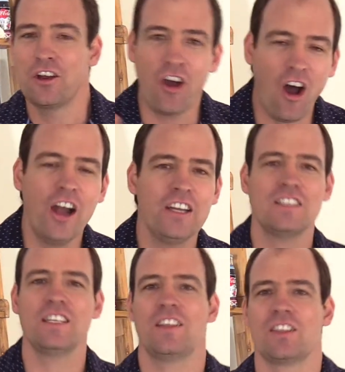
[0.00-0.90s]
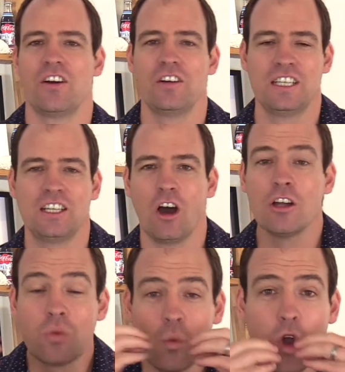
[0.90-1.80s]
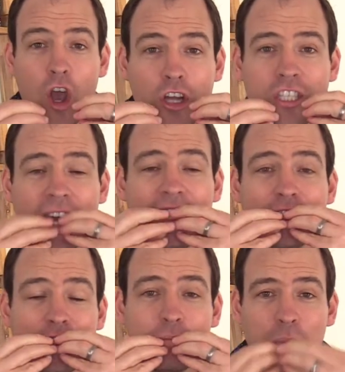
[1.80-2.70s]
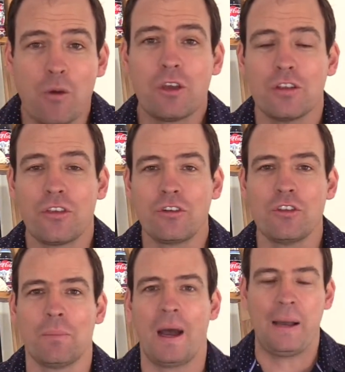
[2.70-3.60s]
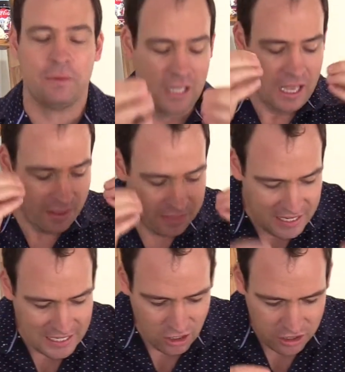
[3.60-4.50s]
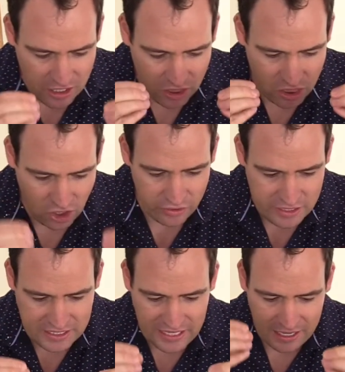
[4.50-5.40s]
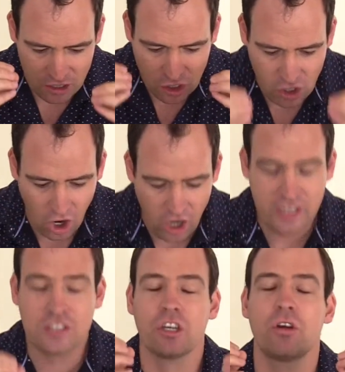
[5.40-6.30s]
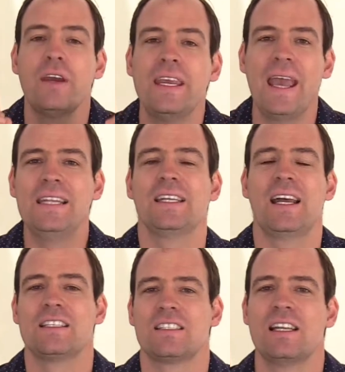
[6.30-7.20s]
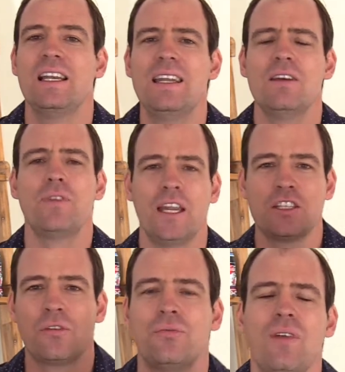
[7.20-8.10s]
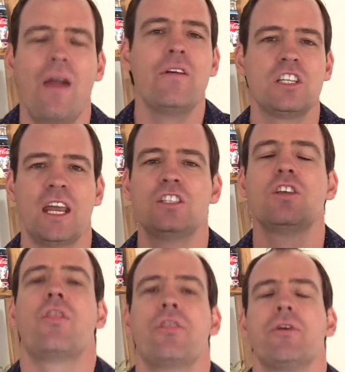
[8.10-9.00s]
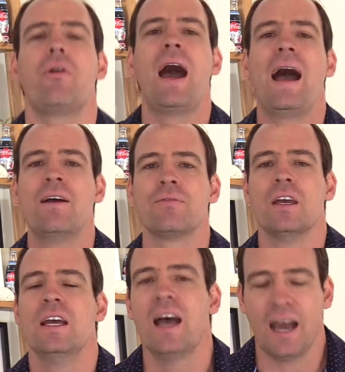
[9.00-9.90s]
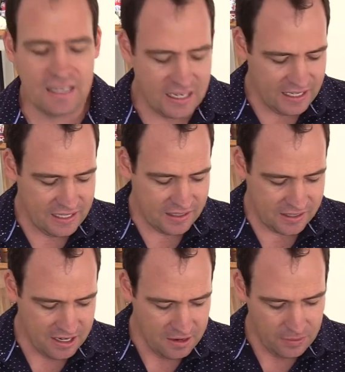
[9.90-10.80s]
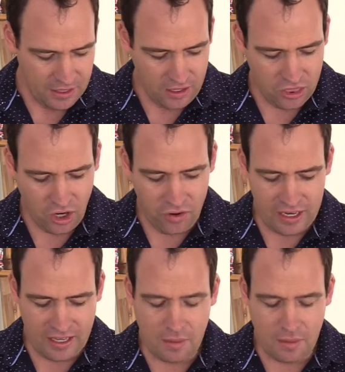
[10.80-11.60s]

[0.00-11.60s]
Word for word: God is the authority. God's words that He's spoken through the Bible, these are the authority, and God has created us to live and to flourish and to thrive under His authority.